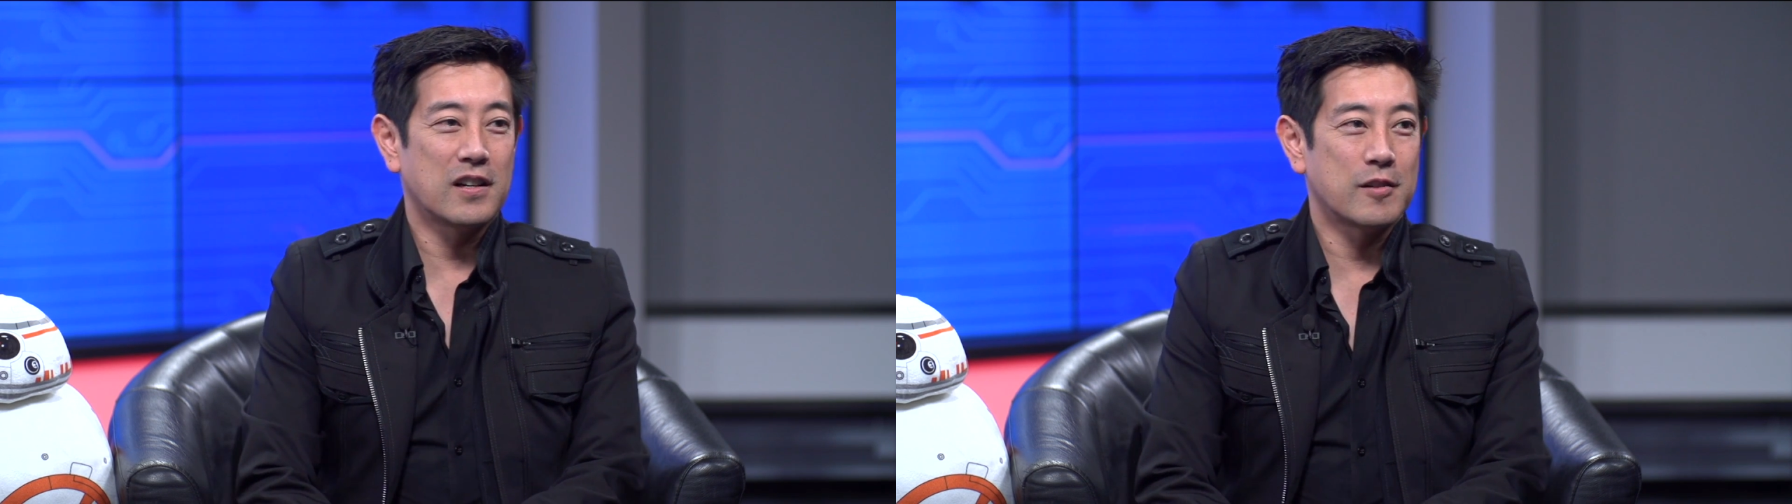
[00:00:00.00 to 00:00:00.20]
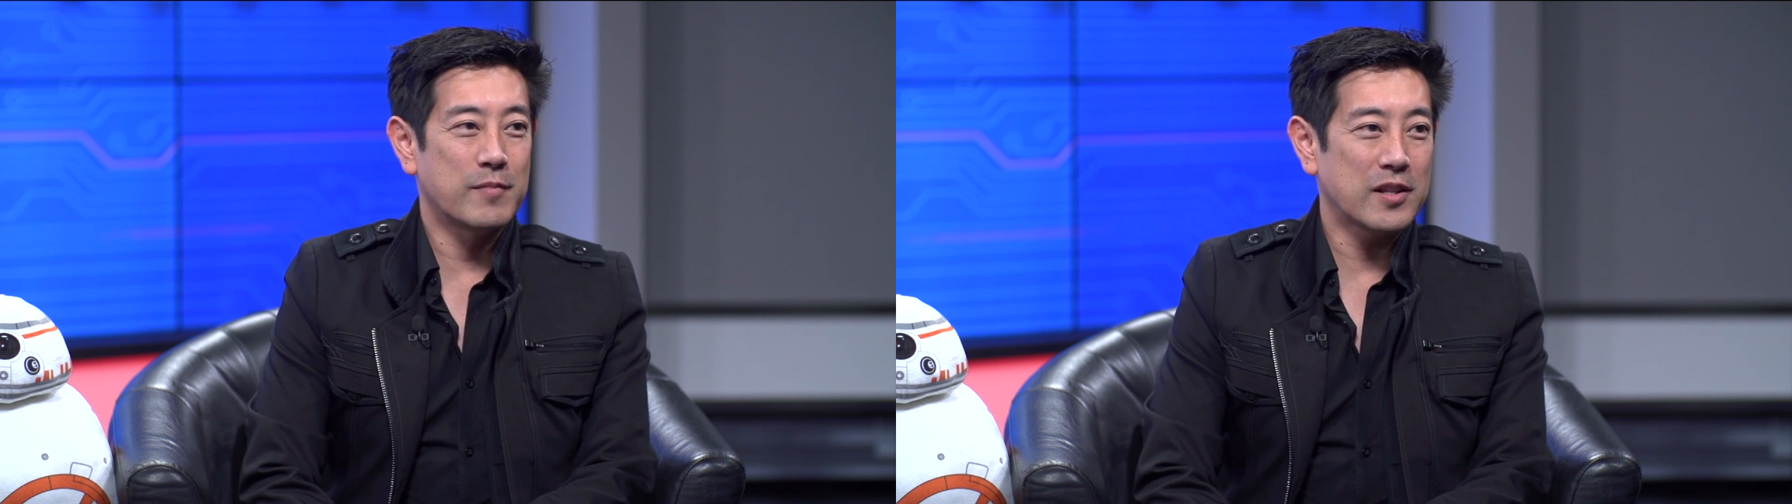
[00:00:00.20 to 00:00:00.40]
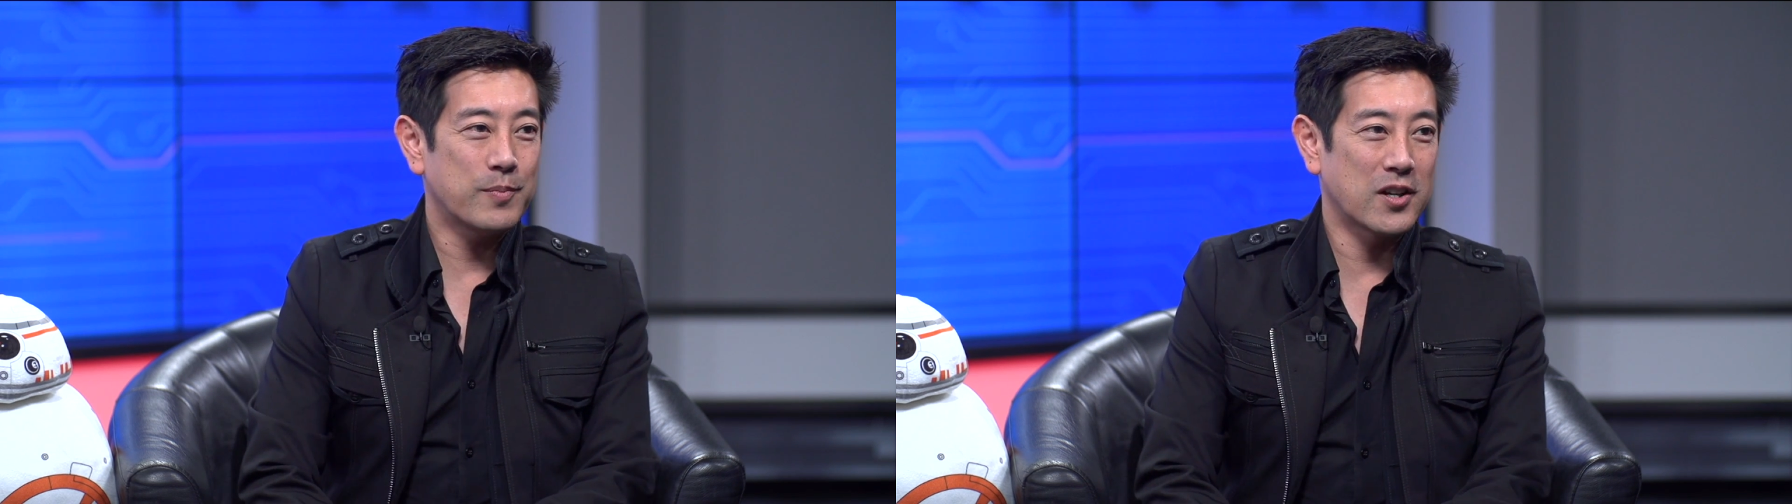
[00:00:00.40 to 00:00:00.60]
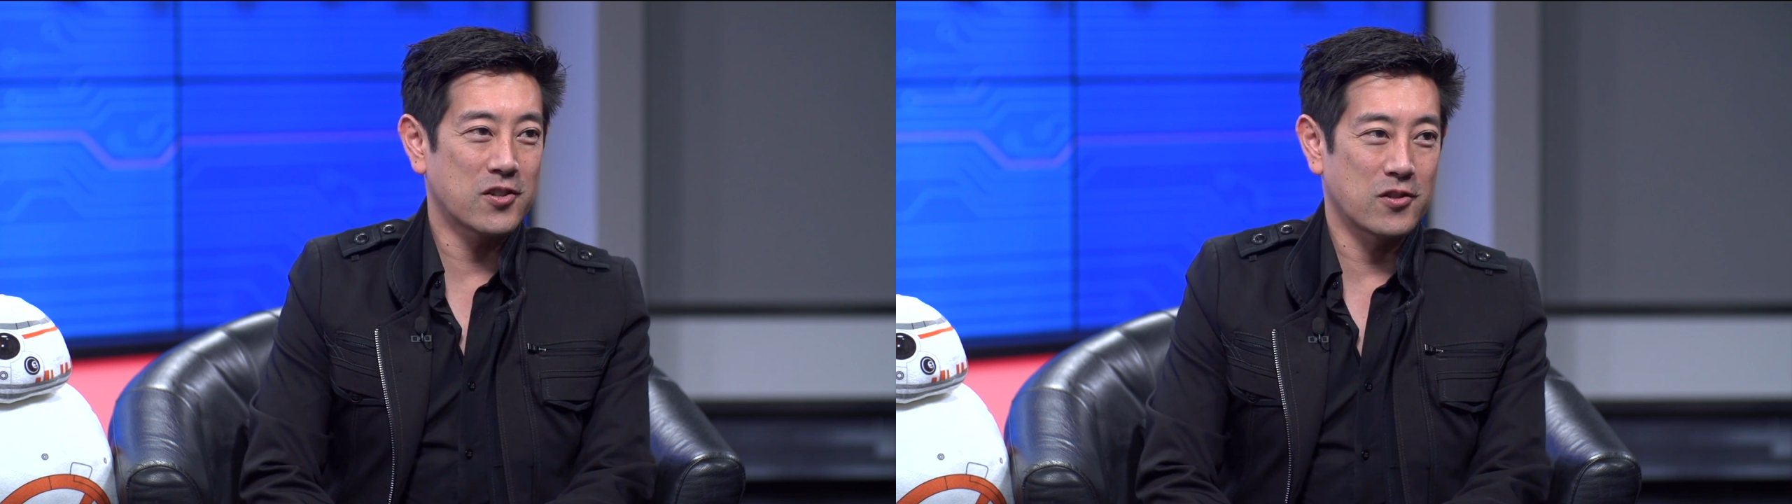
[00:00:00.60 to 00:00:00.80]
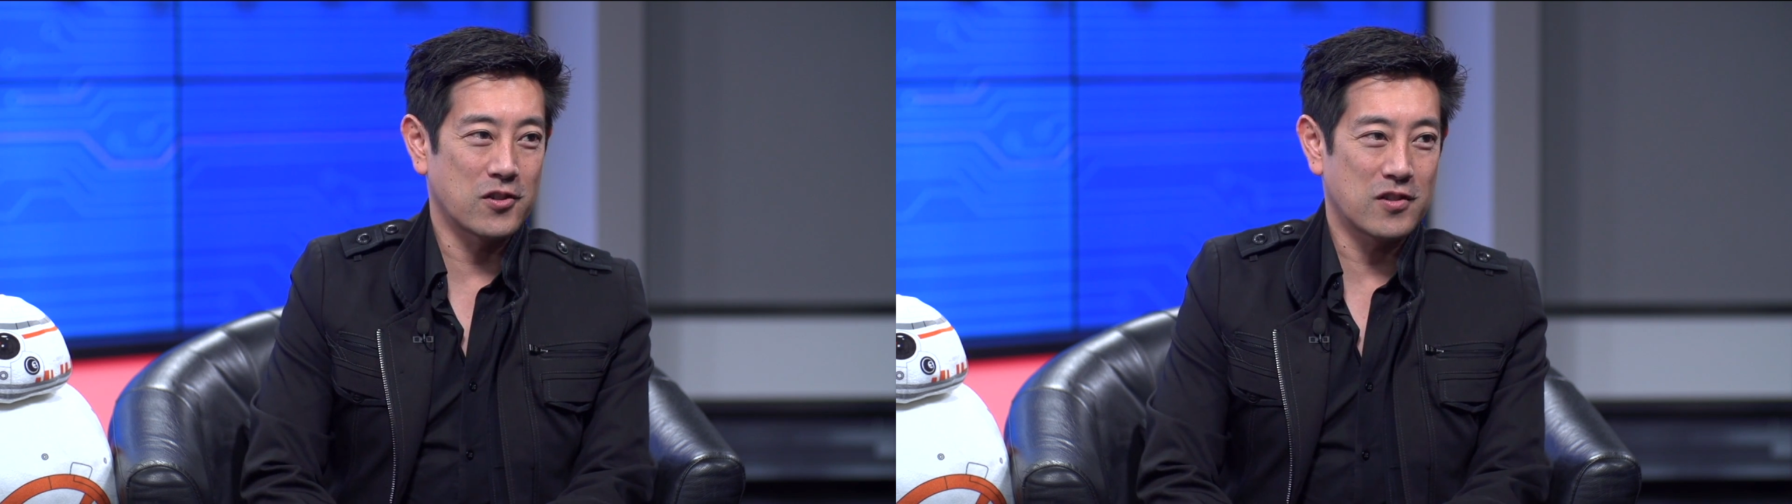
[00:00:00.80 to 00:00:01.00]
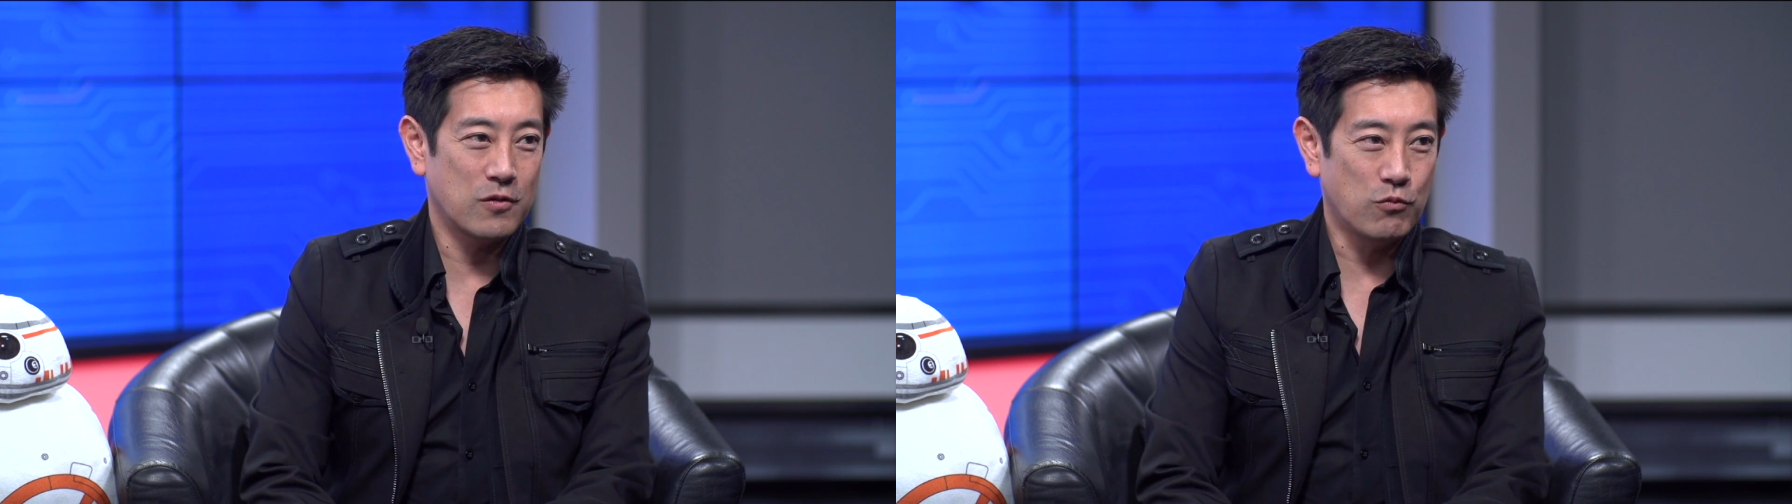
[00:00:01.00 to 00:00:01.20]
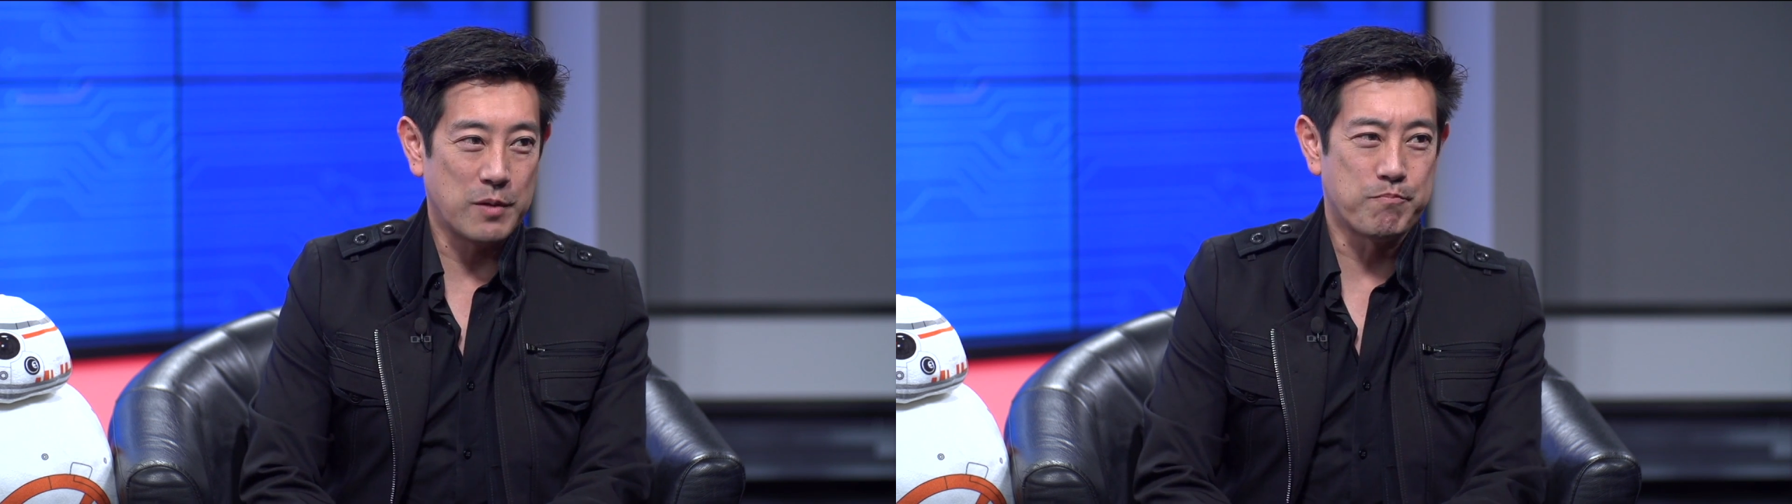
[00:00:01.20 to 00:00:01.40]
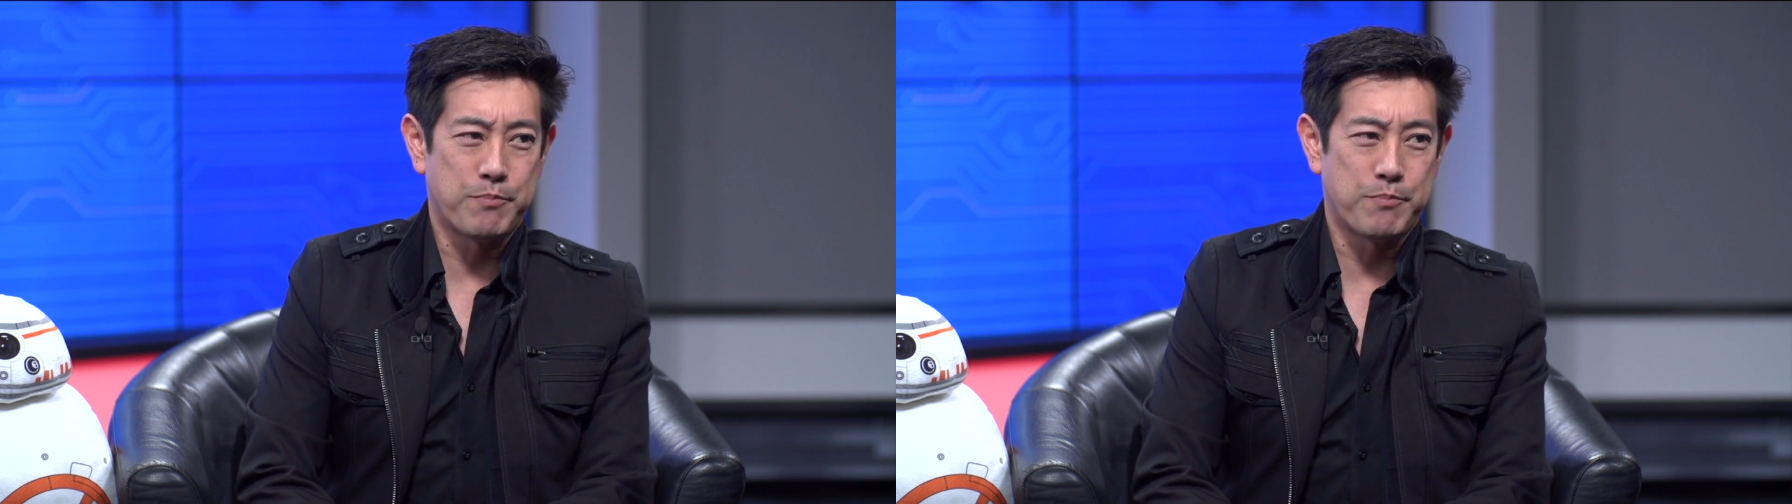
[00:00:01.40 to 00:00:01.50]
on MythBusters we'd